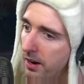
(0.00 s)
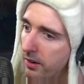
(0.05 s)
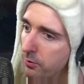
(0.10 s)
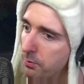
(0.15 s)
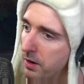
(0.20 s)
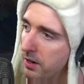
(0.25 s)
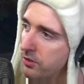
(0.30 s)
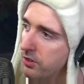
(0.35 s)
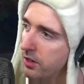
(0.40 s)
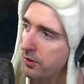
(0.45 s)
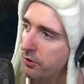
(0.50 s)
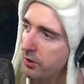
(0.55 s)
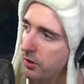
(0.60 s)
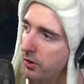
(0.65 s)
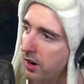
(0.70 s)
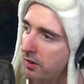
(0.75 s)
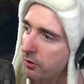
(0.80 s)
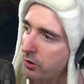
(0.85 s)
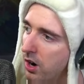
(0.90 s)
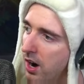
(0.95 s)
especially if we
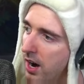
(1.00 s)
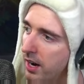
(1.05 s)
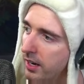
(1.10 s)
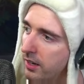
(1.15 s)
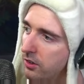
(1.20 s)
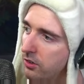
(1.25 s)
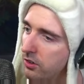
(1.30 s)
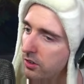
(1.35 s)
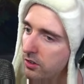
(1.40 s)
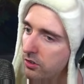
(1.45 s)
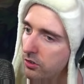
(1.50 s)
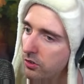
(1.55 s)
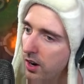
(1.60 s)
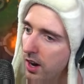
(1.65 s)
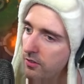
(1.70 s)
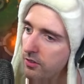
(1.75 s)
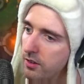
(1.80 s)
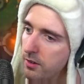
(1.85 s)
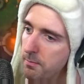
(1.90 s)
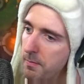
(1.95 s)
don't have Kraken. Dude, this
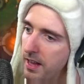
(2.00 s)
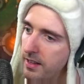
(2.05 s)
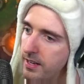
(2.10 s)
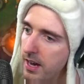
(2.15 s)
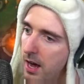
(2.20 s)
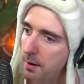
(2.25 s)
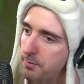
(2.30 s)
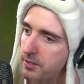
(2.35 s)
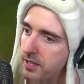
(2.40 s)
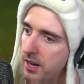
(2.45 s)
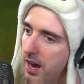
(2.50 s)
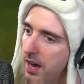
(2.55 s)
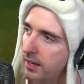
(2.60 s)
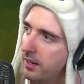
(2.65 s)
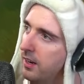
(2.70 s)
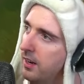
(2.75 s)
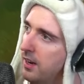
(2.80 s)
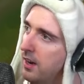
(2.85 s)
Graves is in my top side.